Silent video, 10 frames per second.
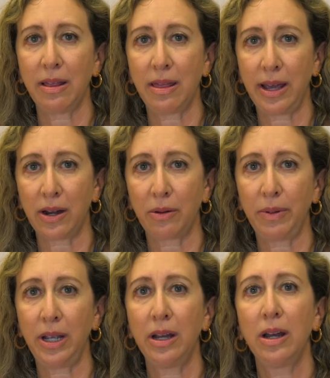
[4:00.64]
and
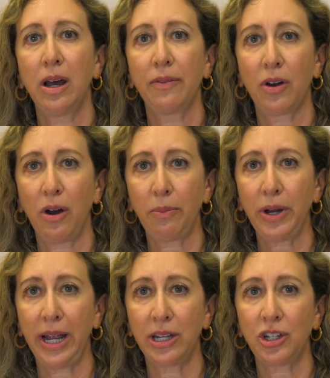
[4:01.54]
therapy of
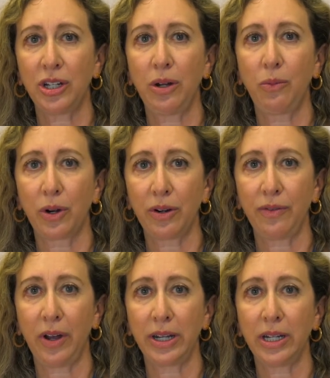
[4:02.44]
comprehension and word
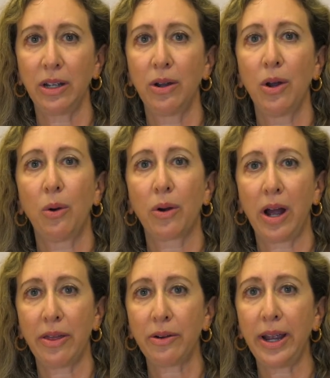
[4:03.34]
finding or
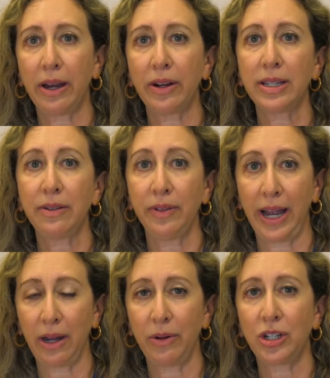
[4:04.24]
other areas of
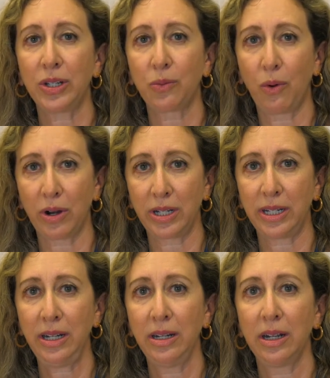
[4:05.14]
language is
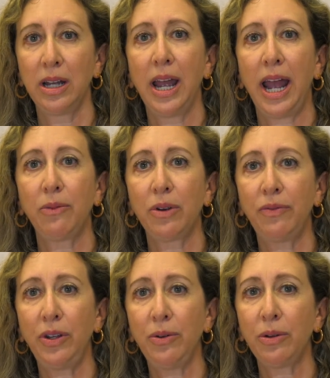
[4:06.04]
warranted, and
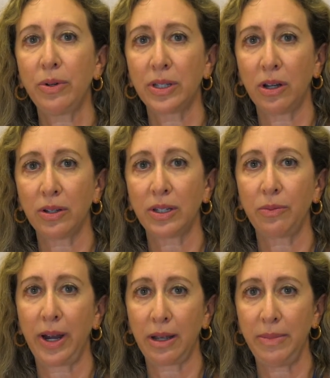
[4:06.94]
review the results and
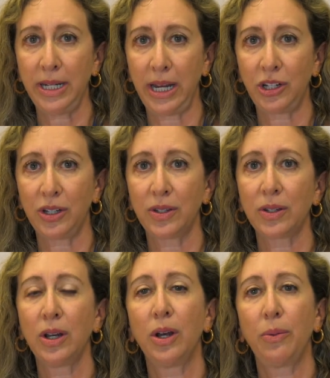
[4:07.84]
recommendations
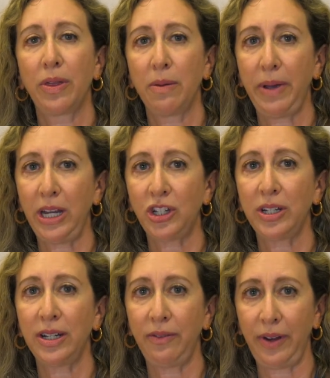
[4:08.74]
with the
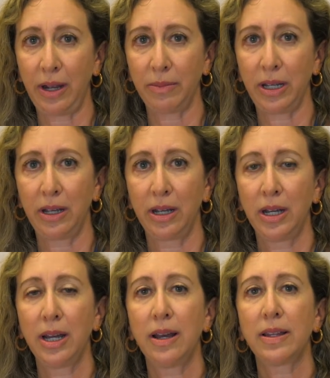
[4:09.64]
patient and family.
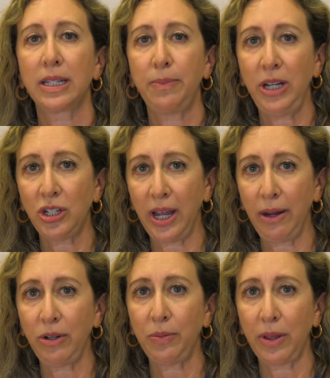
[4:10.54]
The
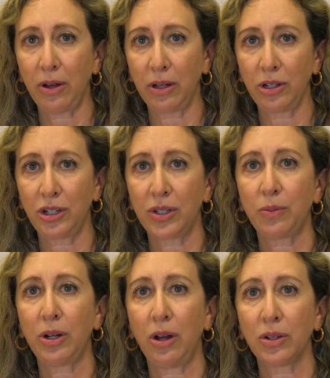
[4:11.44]
speech-language pathologist
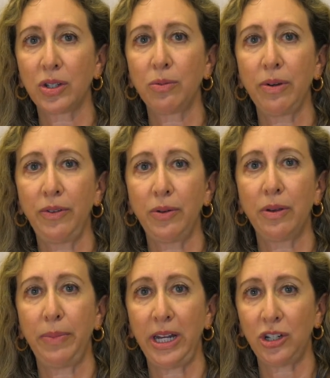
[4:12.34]
would also review the
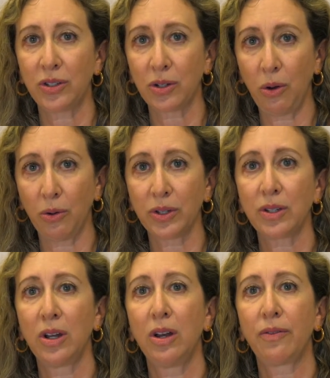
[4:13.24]
patient's goals
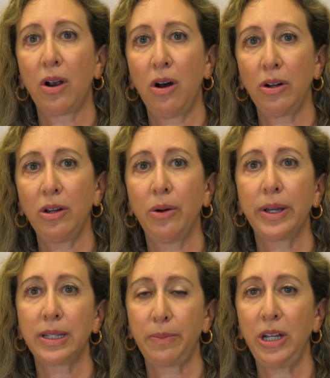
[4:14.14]
for
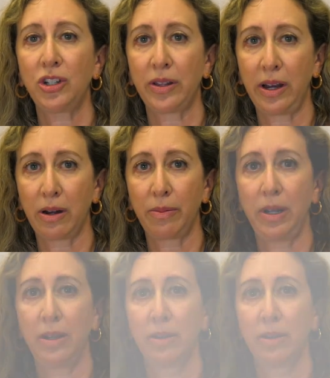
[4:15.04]
ongoing speech therapy.